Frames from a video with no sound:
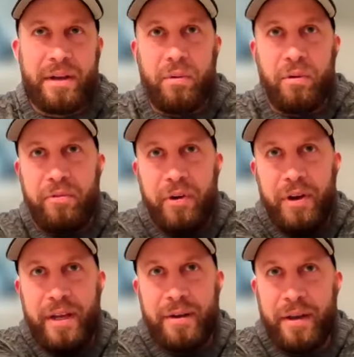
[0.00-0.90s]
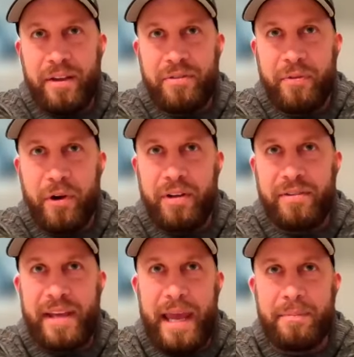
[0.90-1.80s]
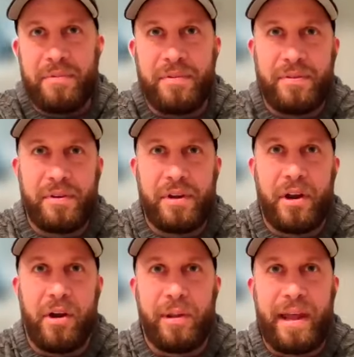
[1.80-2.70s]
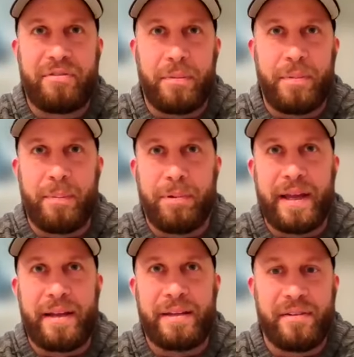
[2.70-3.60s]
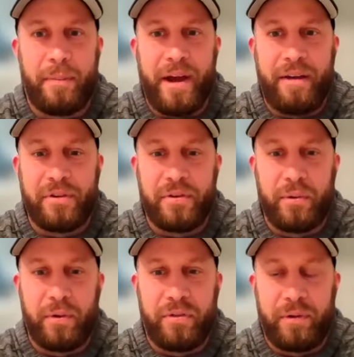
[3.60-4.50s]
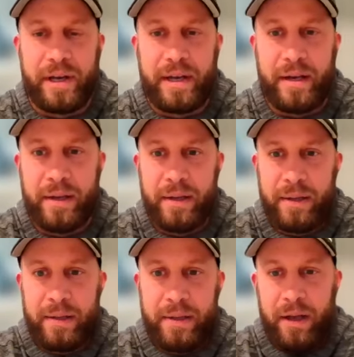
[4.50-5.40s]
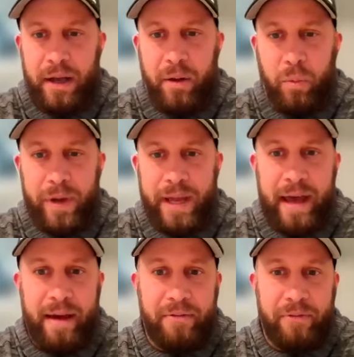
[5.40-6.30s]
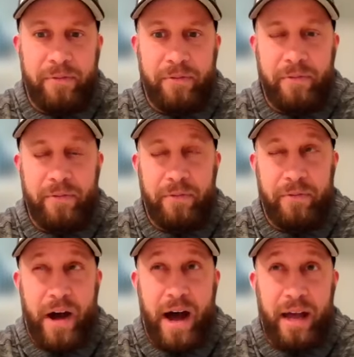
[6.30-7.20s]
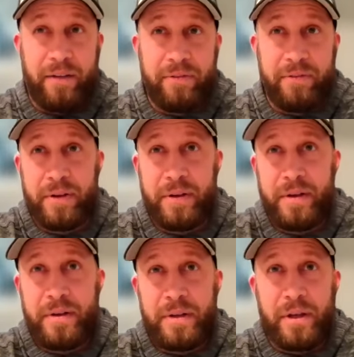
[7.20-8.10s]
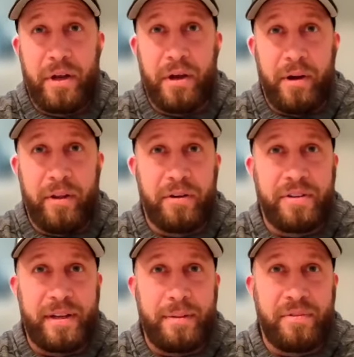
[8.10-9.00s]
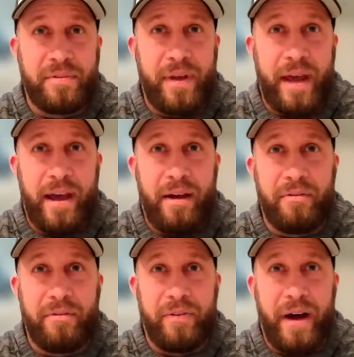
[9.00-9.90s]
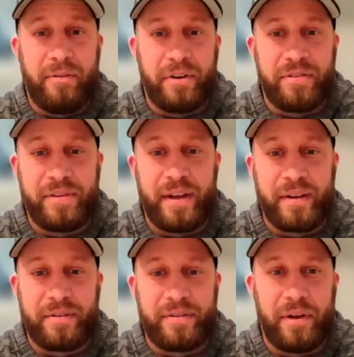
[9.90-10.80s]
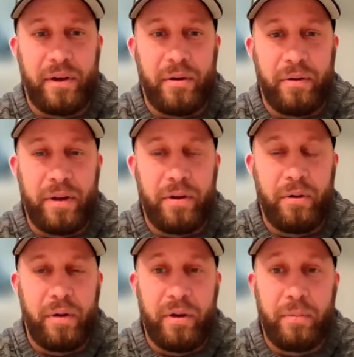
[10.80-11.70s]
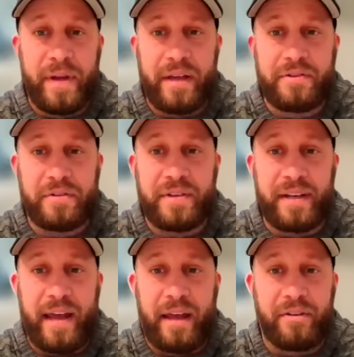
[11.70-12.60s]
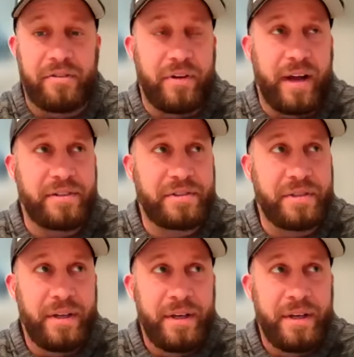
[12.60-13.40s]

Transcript: equal footing as far as games, left to be played. Some have 2 or 3. We have 5. Other teams have 5 or 6. So it'll be interesting down the stretch.